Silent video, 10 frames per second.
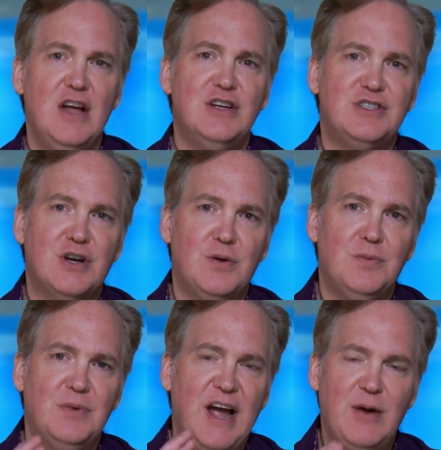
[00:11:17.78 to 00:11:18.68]

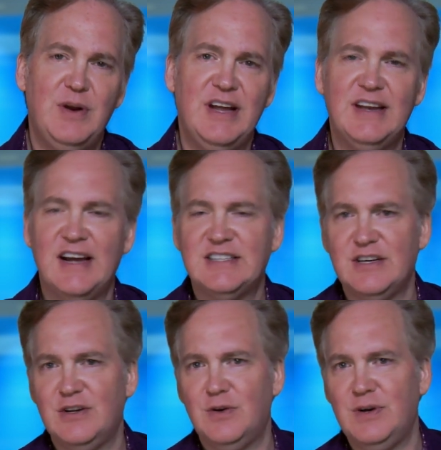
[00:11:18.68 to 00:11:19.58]
So equity index
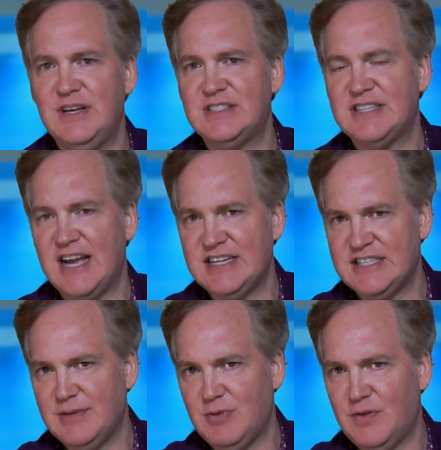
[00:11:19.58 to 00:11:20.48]
annuities,
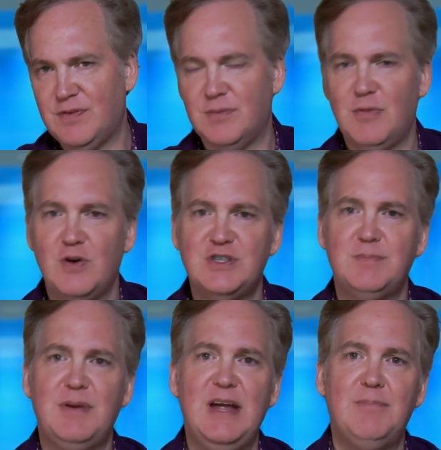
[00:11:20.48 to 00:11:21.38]
testable for
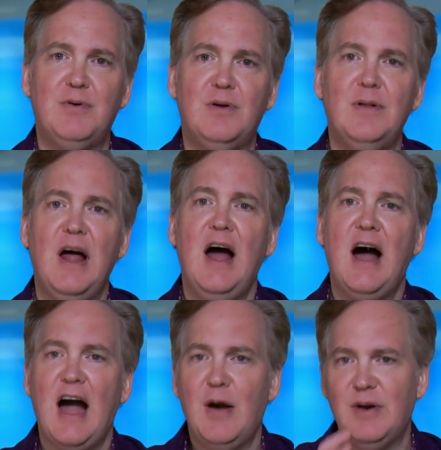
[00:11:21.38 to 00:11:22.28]
most people.
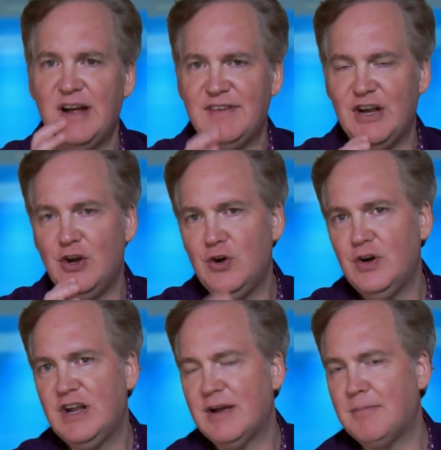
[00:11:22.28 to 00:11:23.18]
I would have a
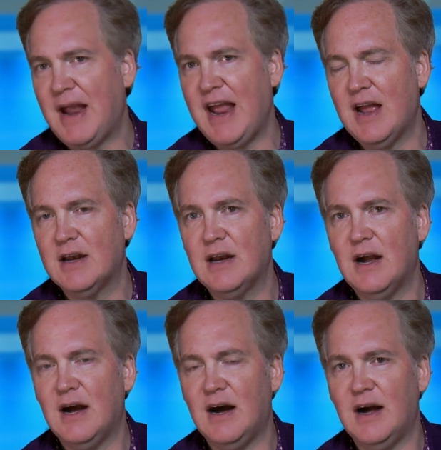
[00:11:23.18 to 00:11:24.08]
good
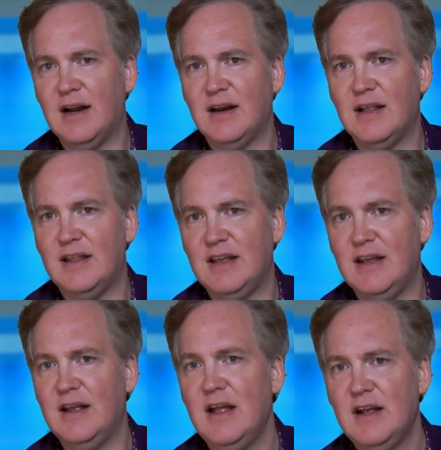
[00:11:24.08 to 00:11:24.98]
command on
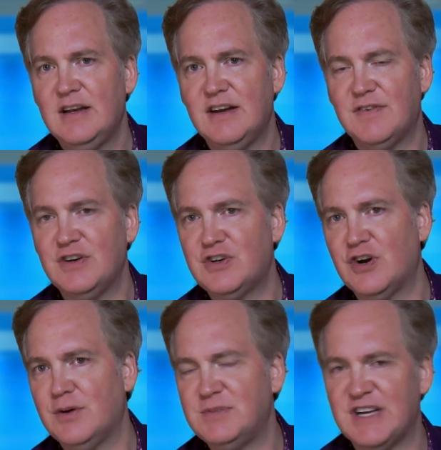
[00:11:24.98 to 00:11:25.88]
the different
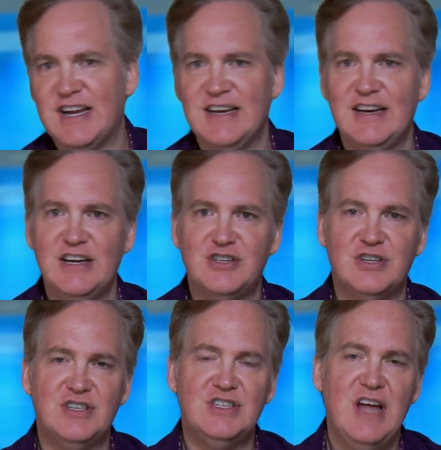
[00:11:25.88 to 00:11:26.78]
terms and
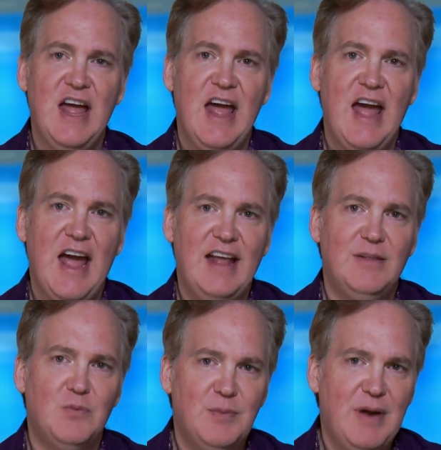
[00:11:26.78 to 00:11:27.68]
conditions.
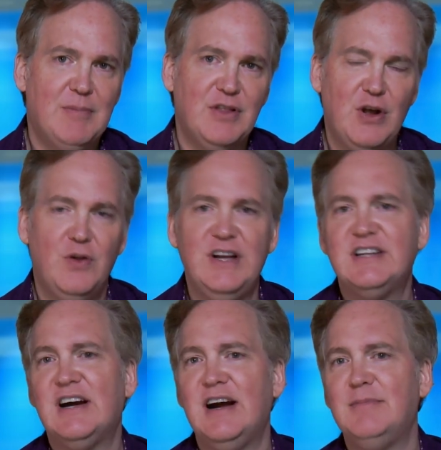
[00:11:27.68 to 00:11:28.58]
And remember, the only
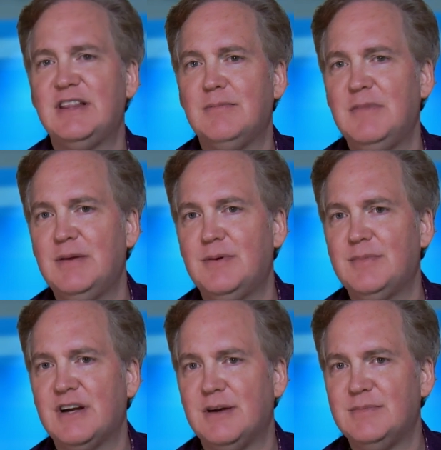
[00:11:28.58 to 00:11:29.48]
time that the
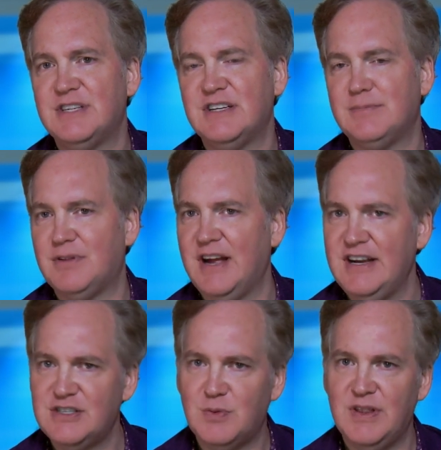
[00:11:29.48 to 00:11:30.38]
minimum comes into
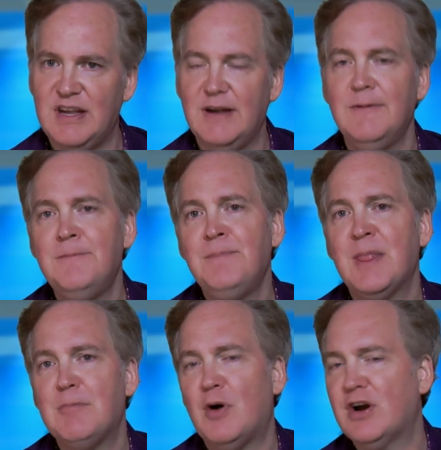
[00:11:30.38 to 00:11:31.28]
play is when the
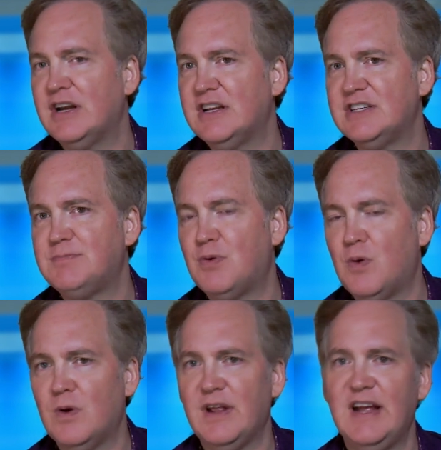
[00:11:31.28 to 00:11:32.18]
market does
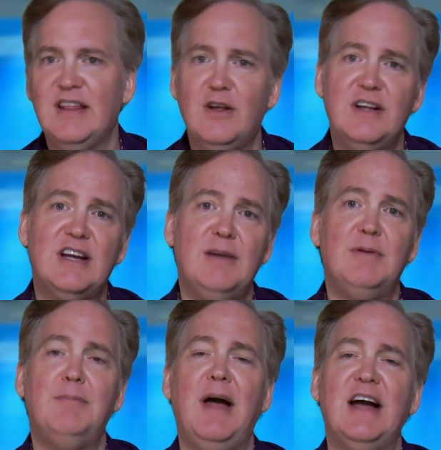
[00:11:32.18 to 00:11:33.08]
poorly, and the only time
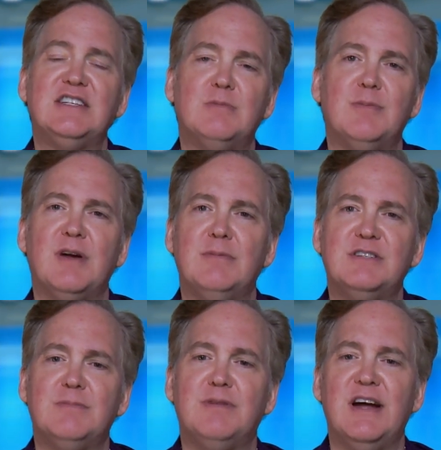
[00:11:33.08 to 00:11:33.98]
the maximum
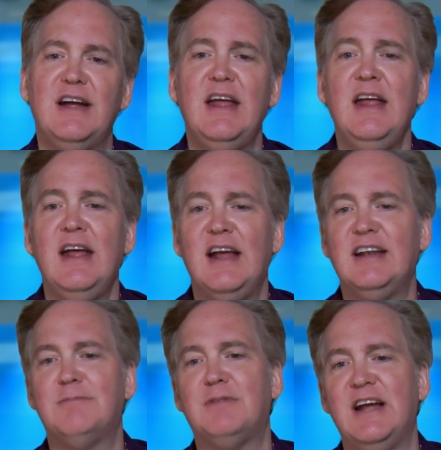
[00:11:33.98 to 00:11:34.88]
comes
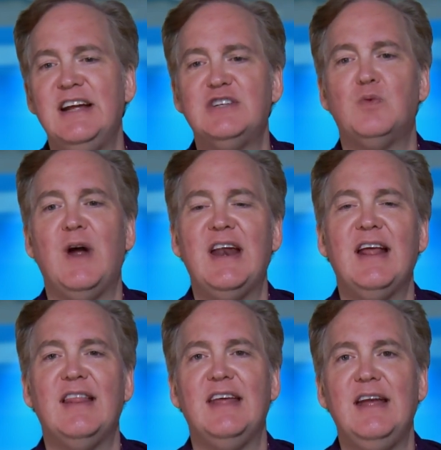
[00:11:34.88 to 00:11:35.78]
into play is
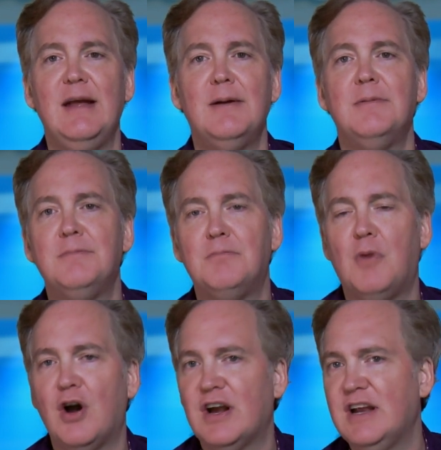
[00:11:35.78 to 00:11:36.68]
when the
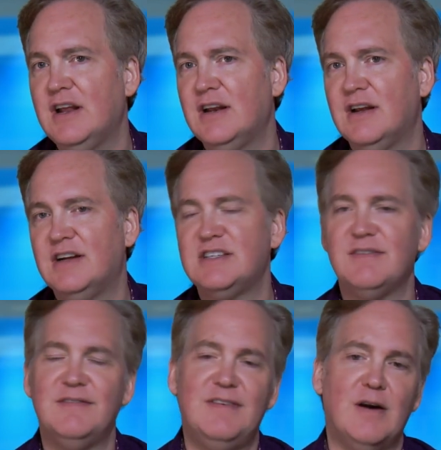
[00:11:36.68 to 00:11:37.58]
market does
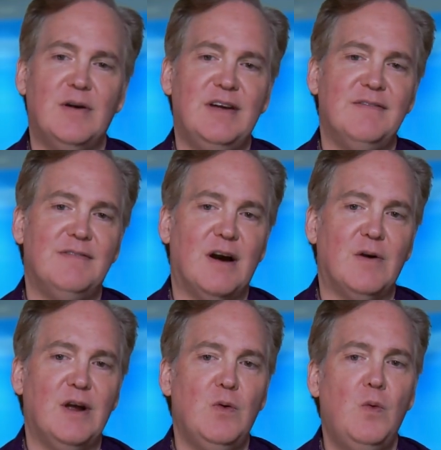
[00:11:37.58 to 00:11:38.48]
very,
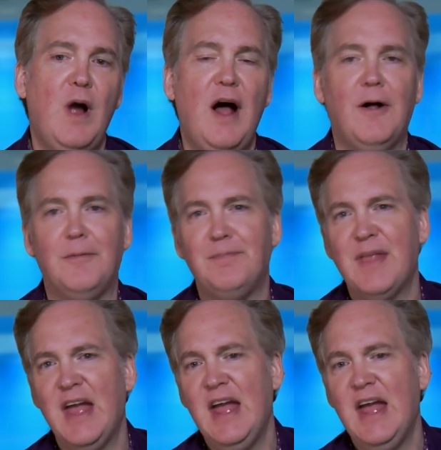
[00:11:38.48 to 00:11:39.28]
very well.